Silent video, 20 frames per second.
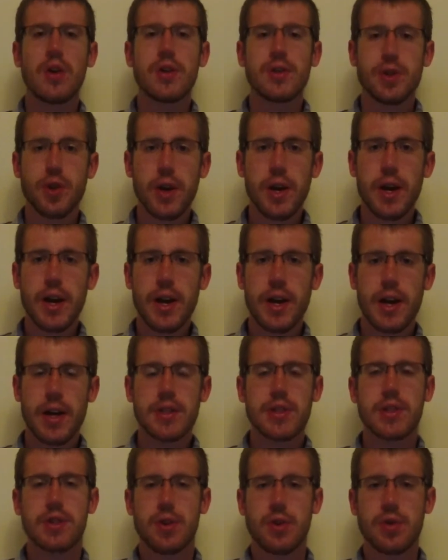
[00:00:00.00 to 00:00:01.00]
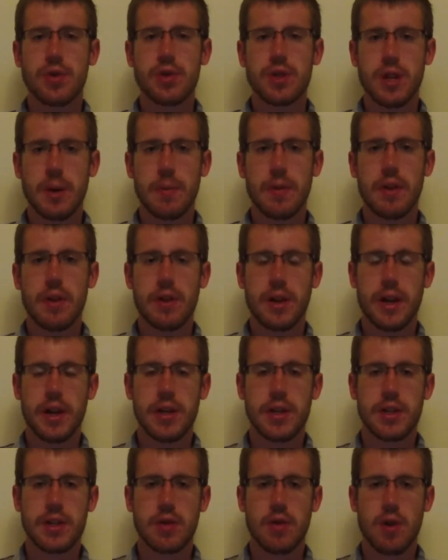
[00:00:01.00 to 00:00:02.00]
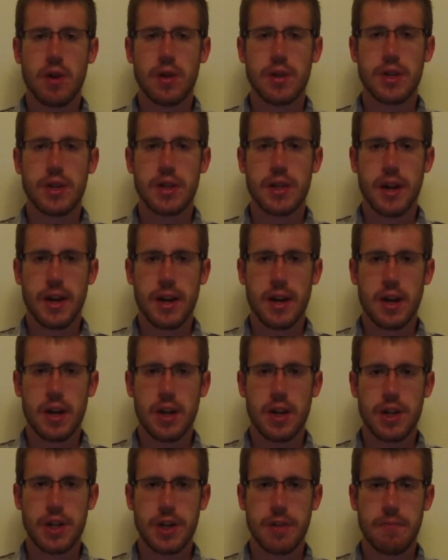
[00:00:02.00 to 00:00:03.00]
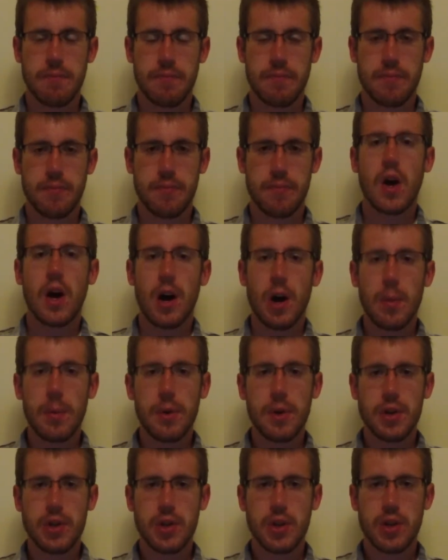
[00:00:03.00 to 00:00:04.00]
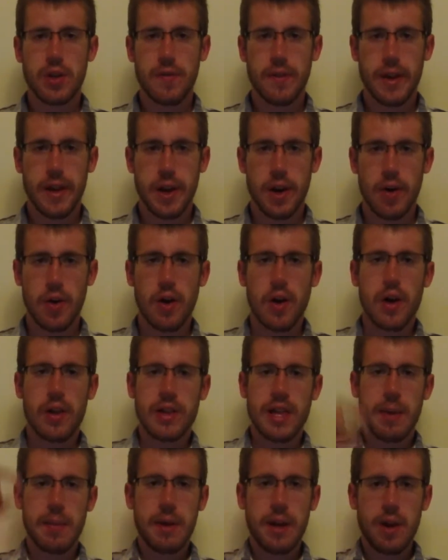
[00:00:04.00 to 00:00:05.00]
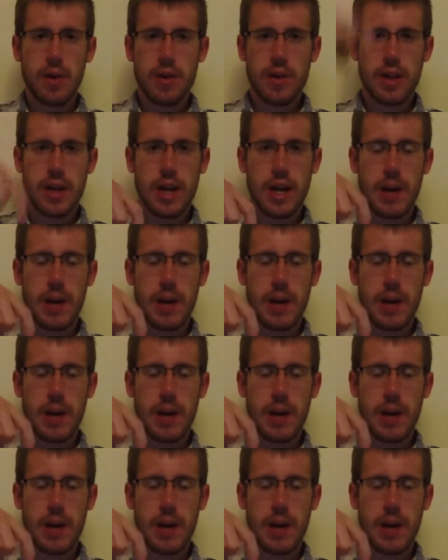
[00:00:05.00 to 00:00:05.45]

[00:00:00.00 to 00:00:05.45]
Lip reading: So yeah guys, those are some of the latest stories in technology. I hope you enjoyed the video. Let me know in the